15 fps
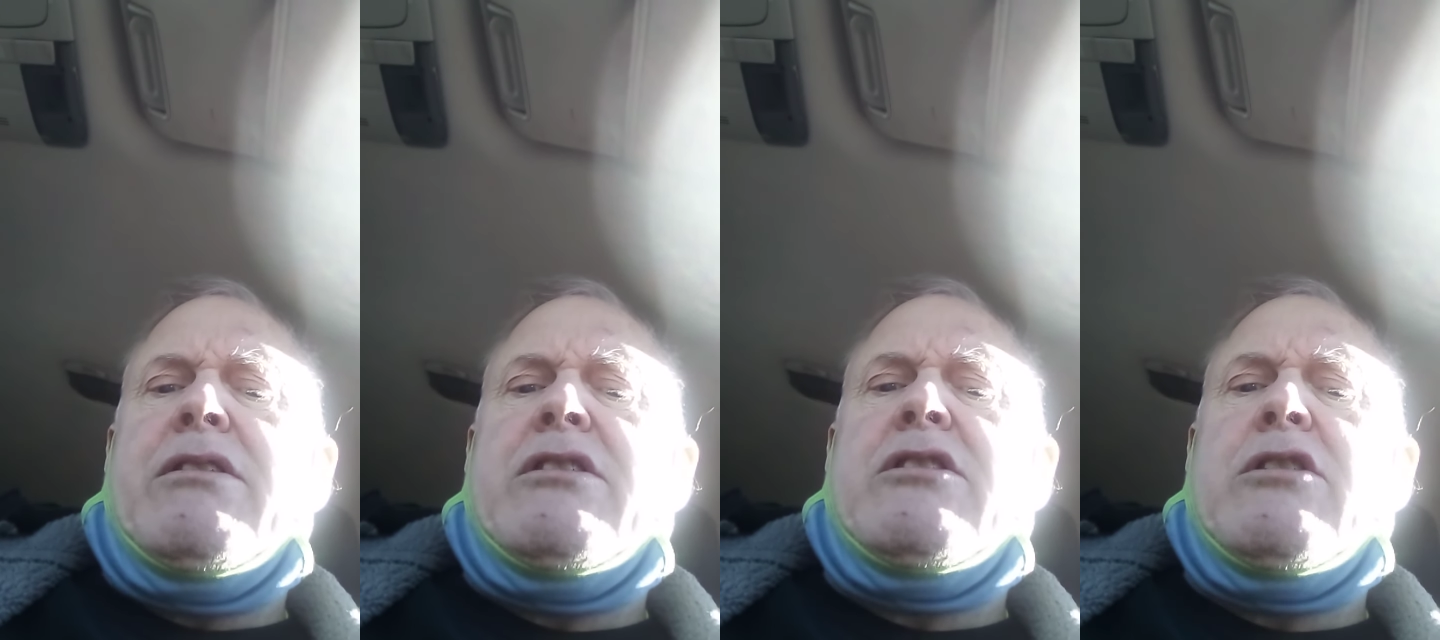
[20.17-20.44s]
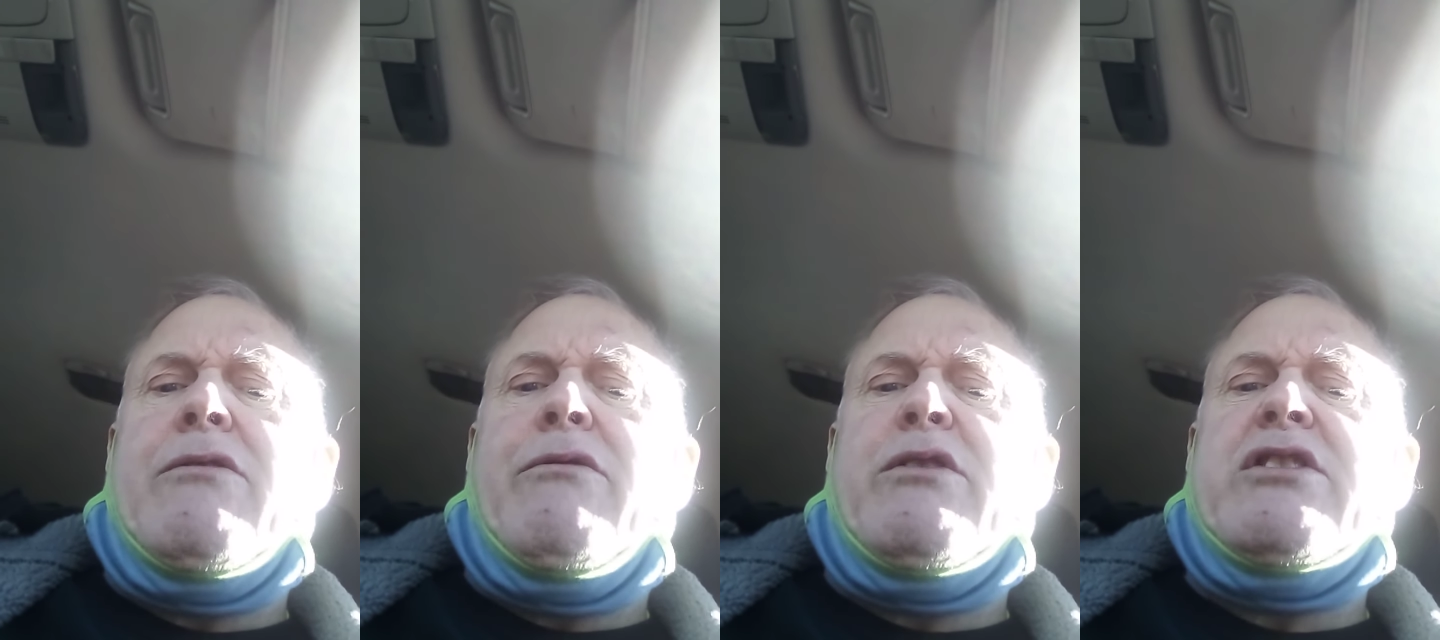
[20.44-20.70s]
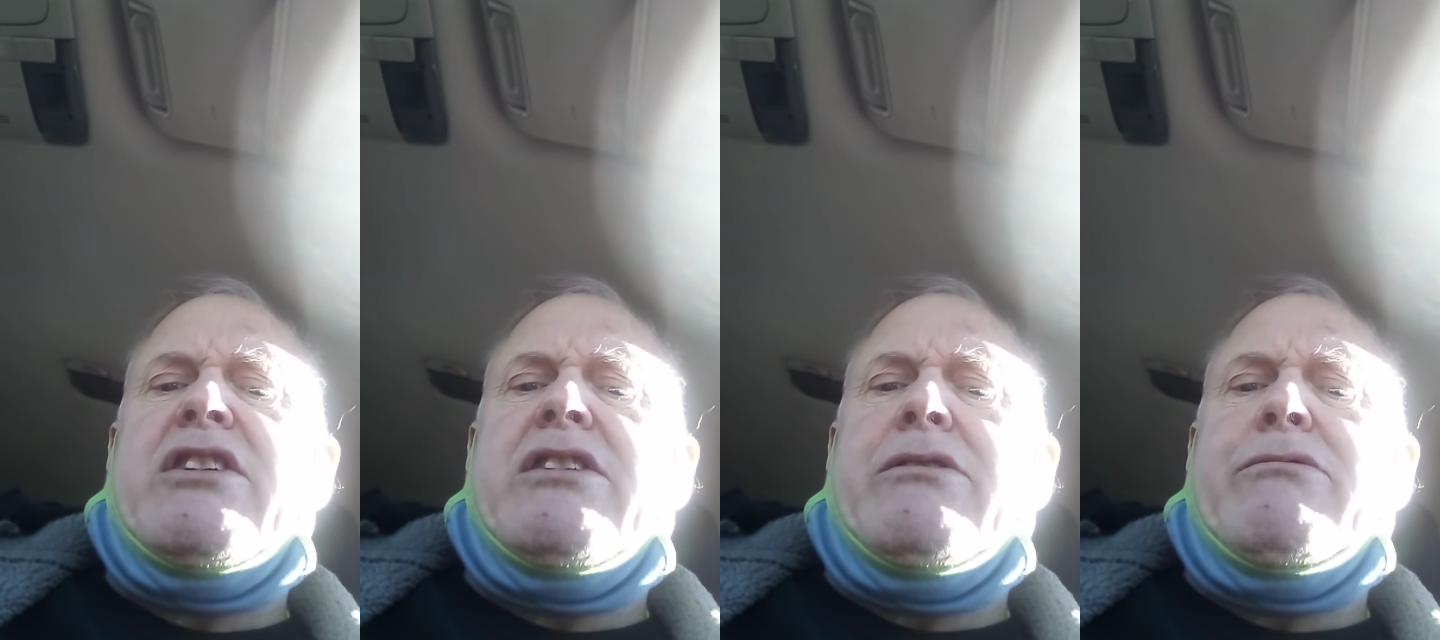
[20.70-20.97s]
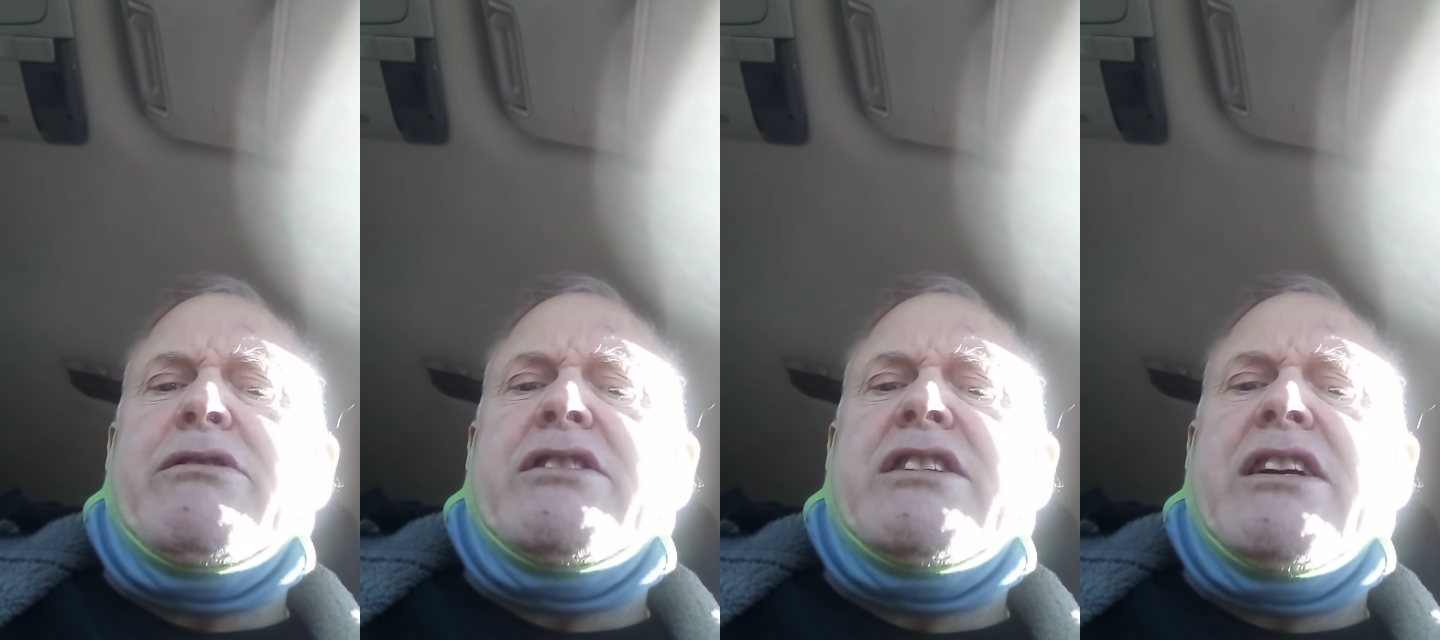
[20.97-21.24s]
servos on the
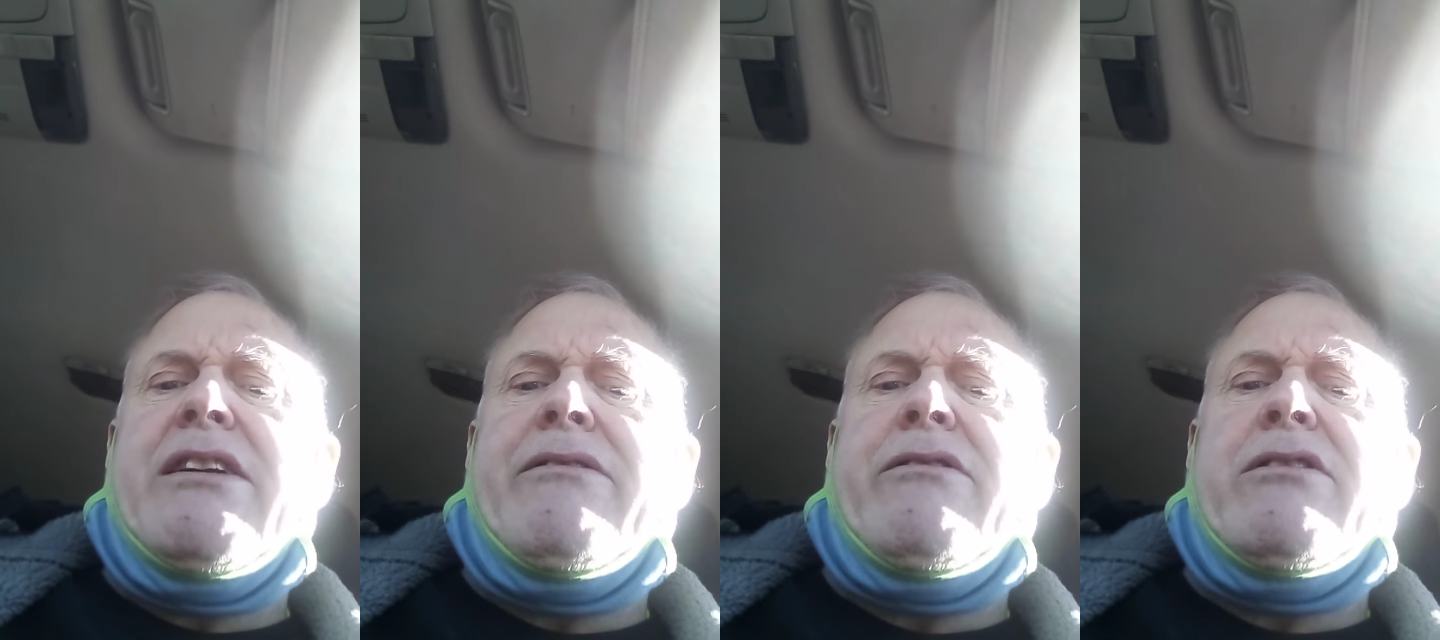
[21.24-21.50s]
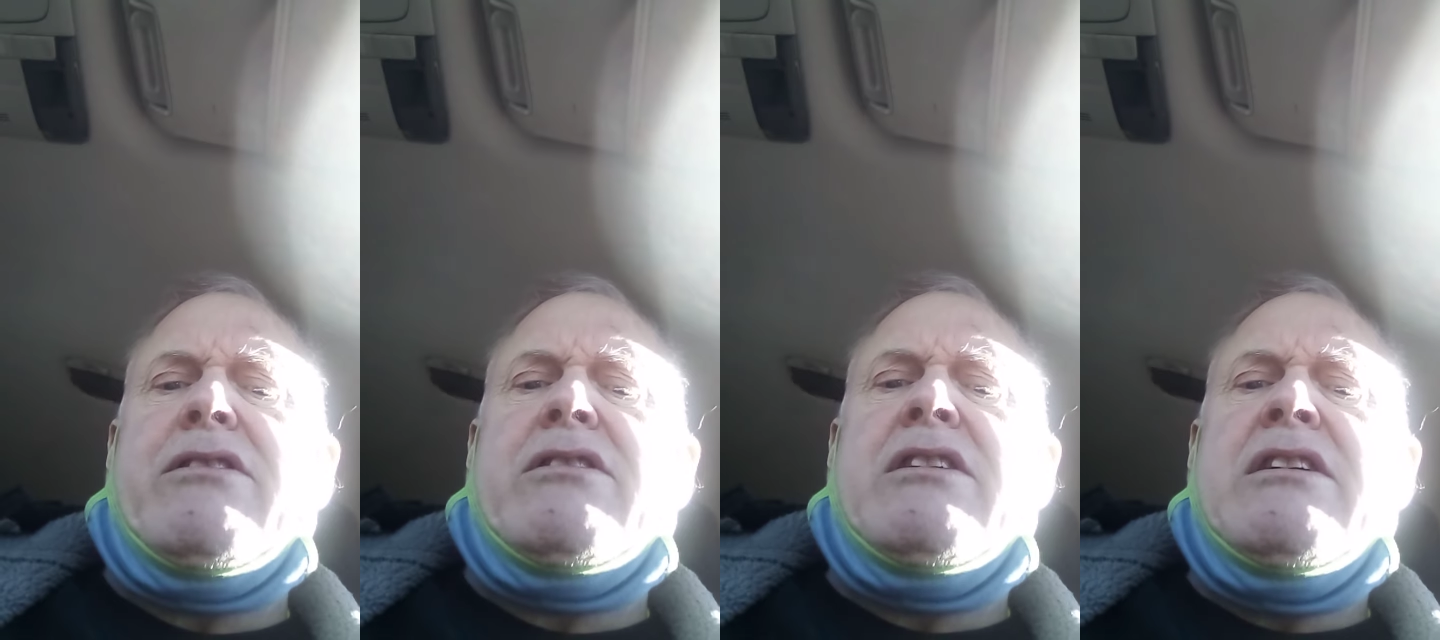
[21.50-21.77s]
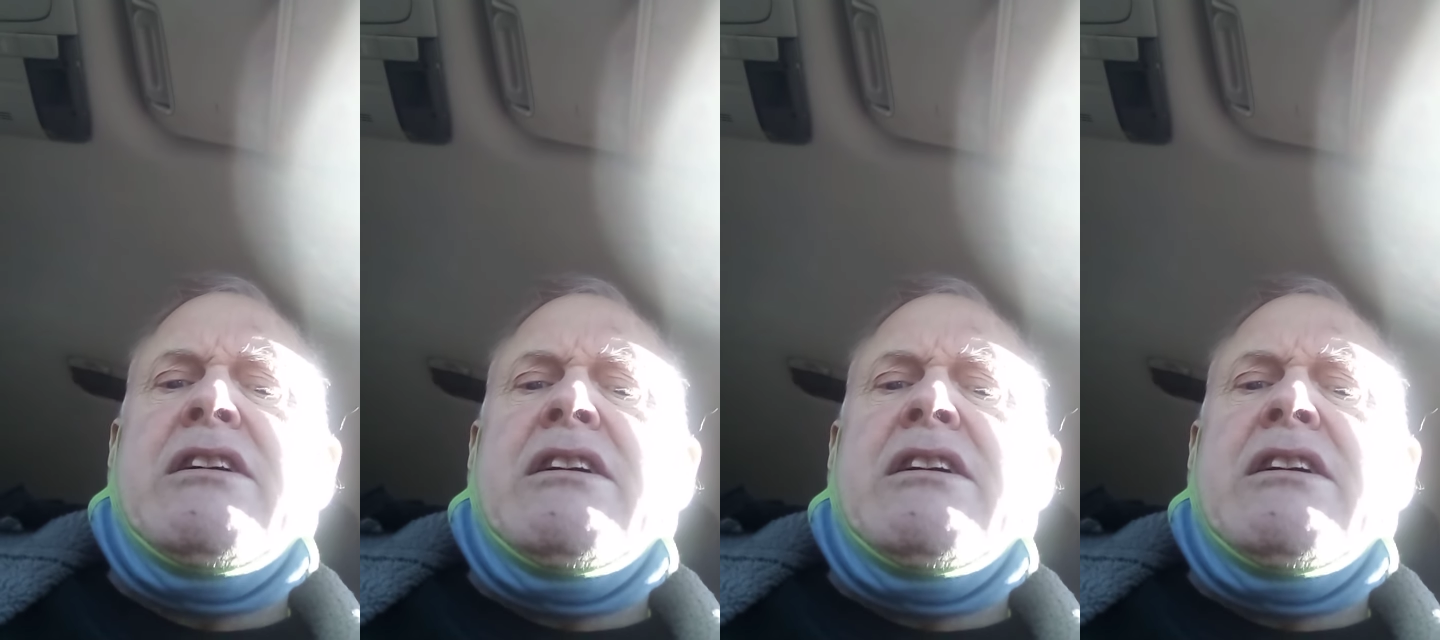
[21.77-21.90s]
receiver